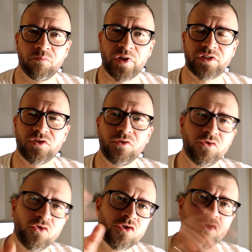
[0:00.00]
But
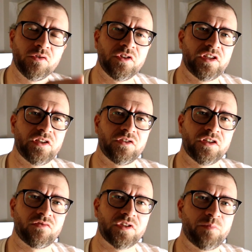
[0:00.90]
you shouldn't
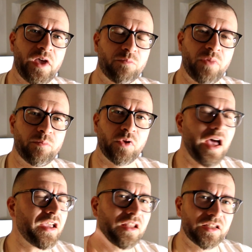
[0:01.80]
disrespect people.
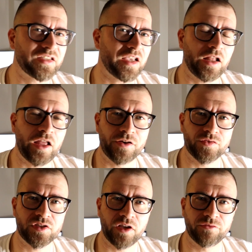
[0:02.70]
I can say a lot of
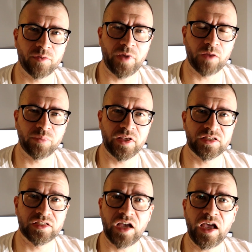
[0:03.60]
stuff about
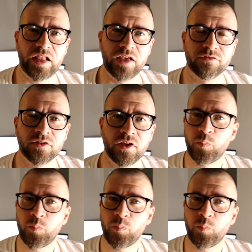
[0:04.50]
places I live.